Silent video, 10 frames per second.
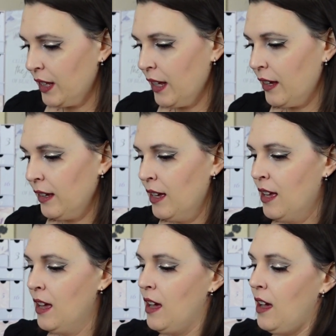think
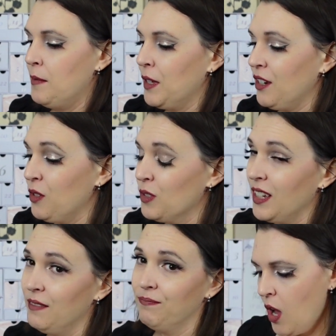I'm gonna use
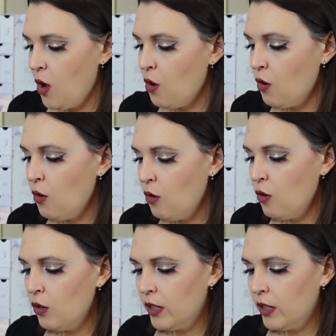it. Oh